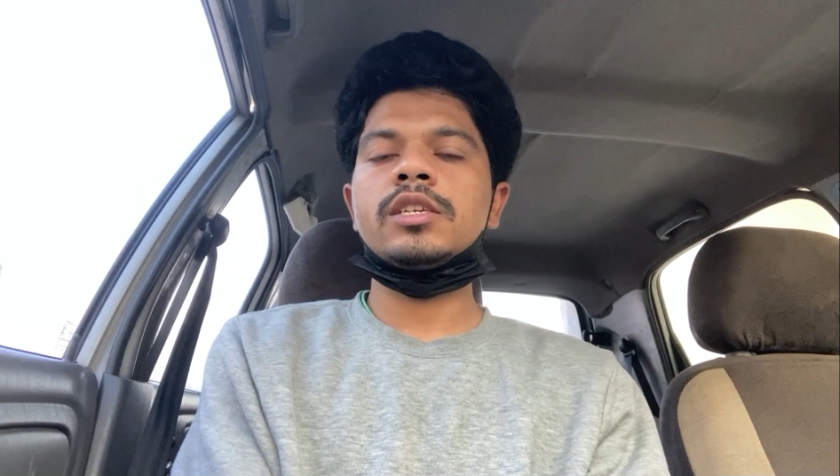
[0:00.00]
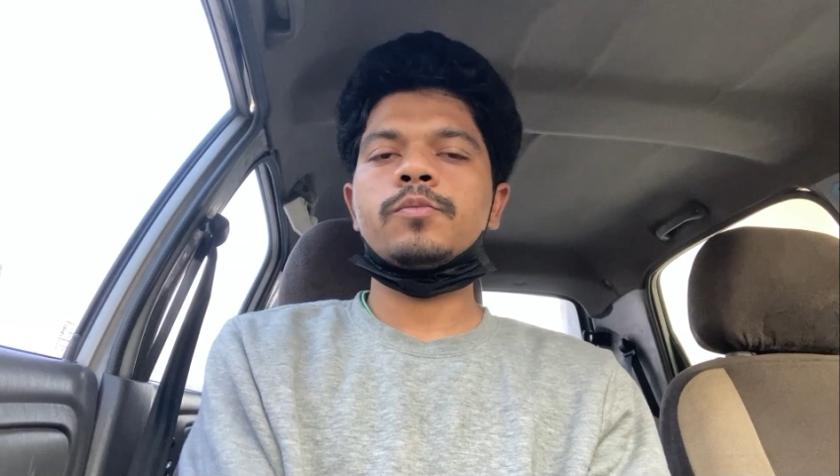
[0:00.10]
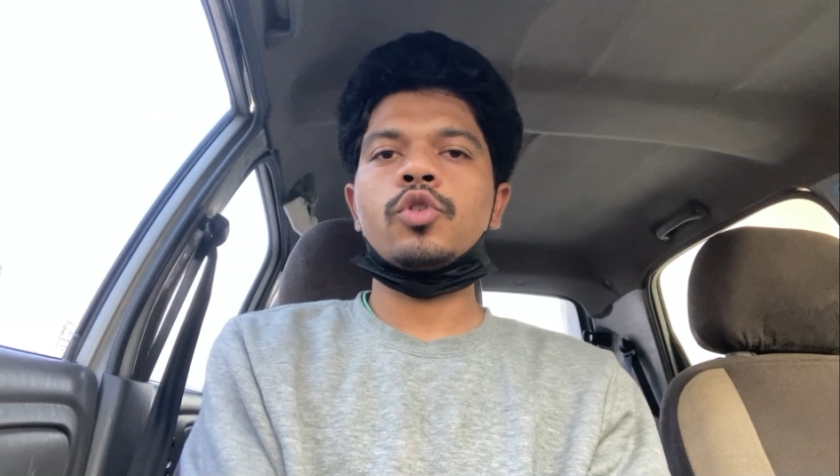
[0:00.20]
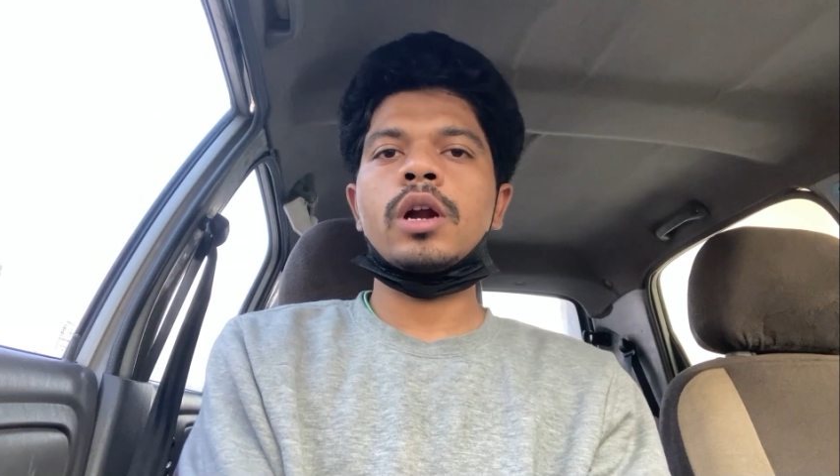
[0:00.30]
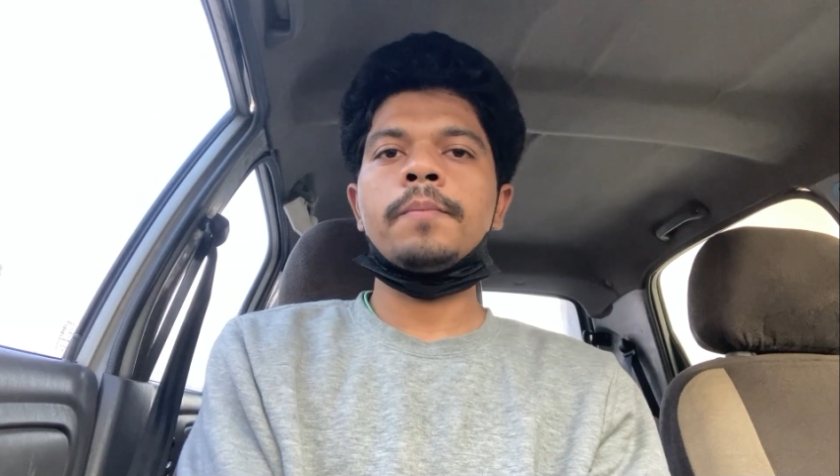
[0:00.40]
this
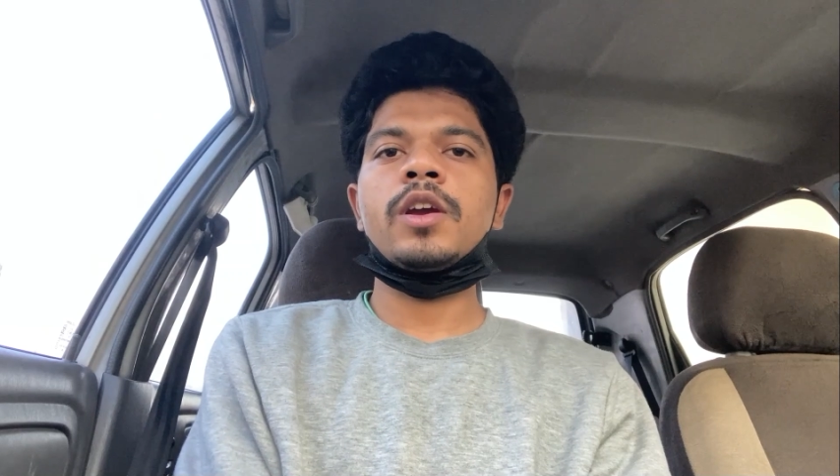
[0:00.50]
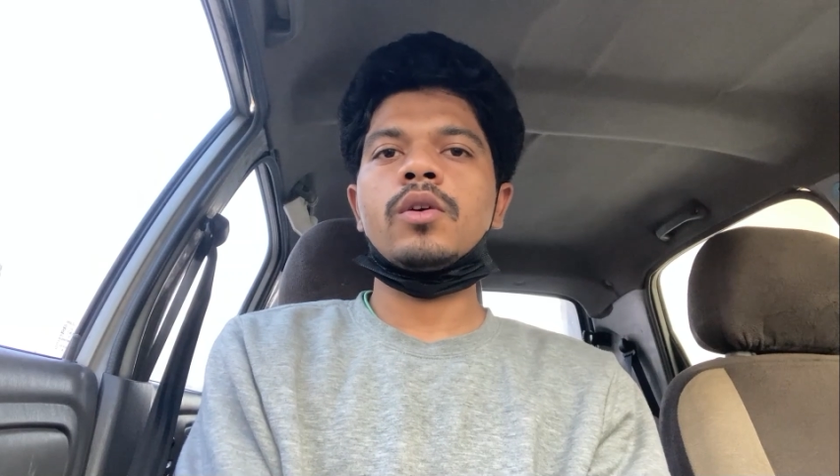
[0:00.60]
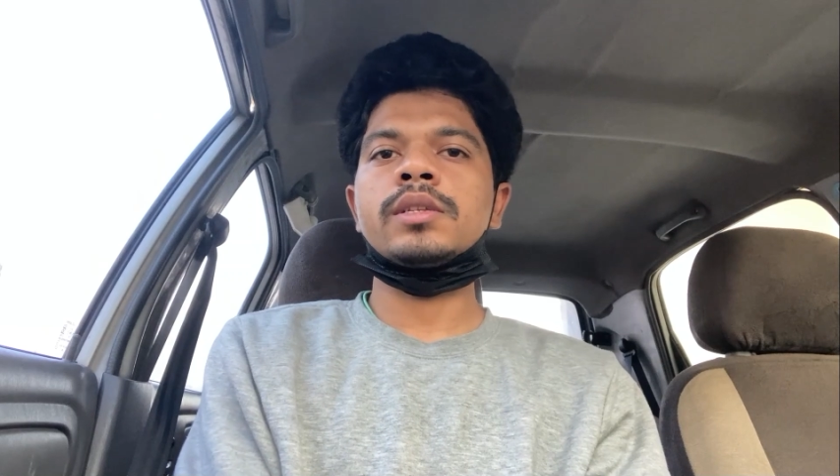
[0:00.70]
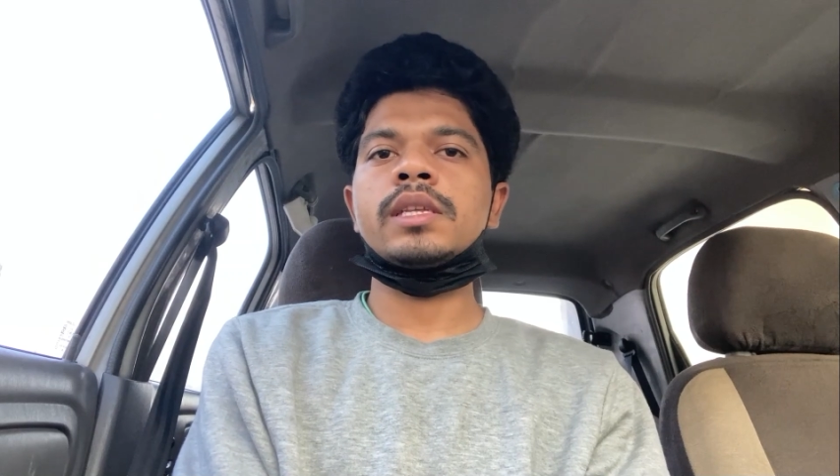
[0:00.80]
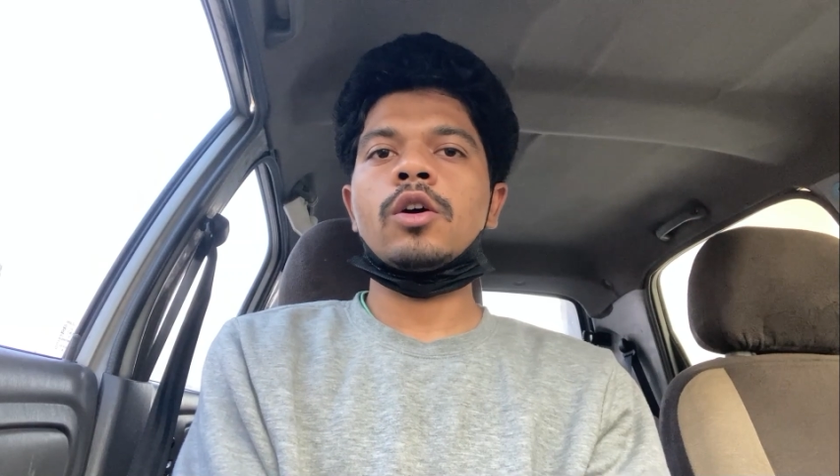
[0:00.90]
program
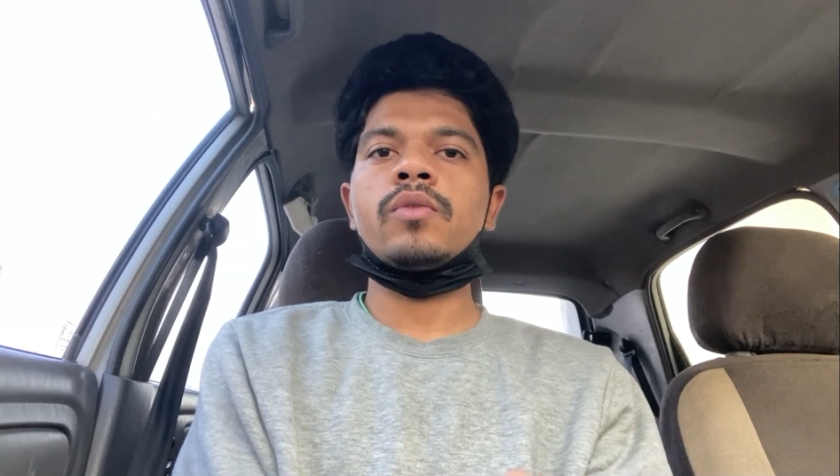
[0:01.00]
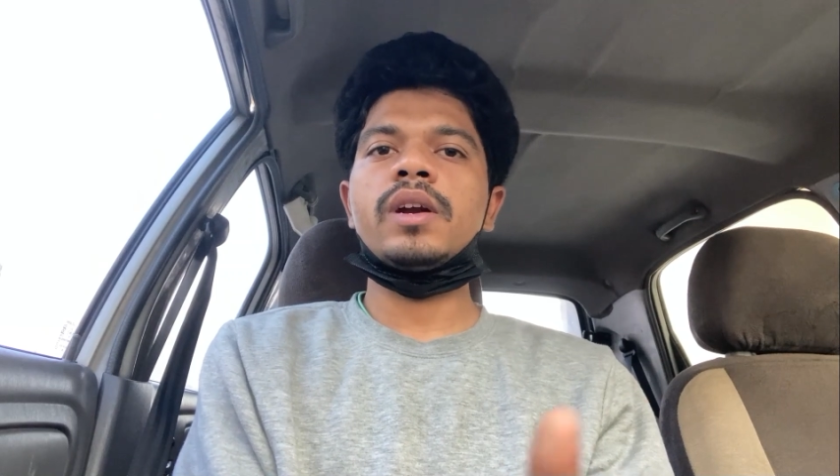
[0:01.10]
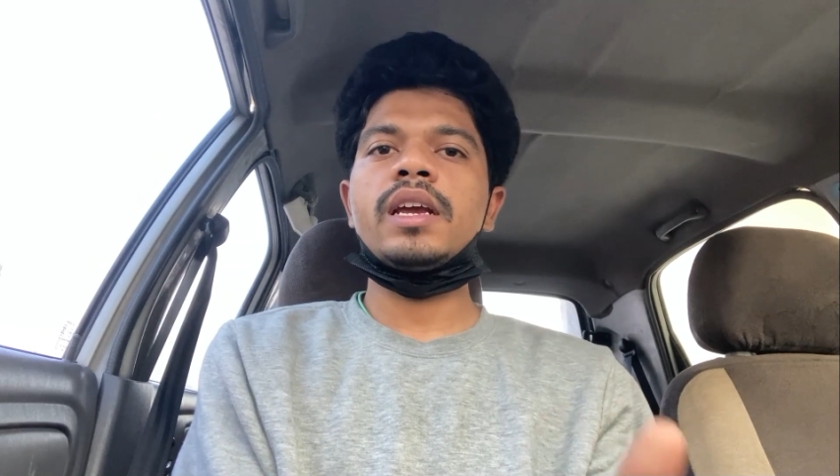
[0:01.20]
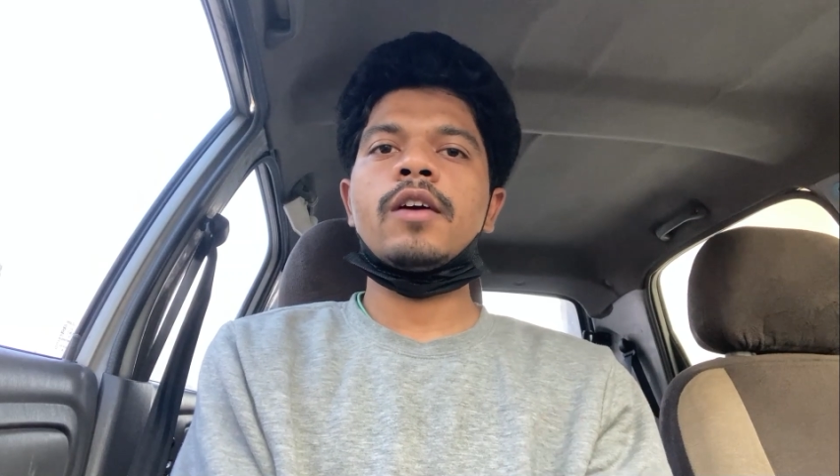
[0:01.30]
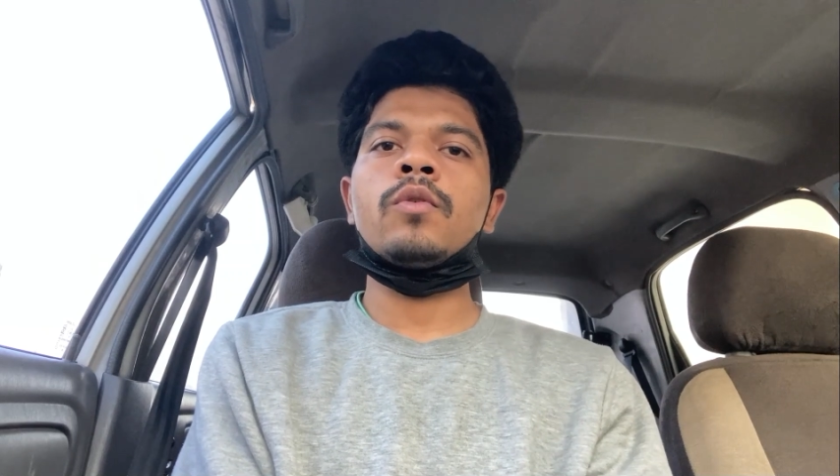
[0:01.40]
because they
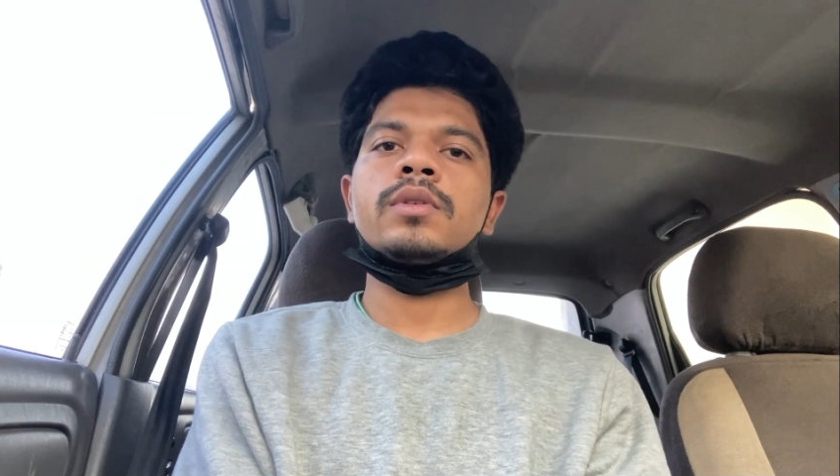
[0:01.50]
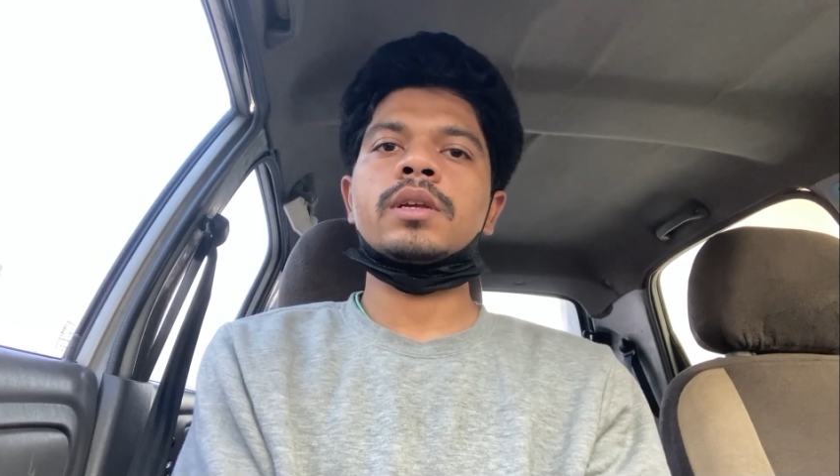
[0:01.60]
already have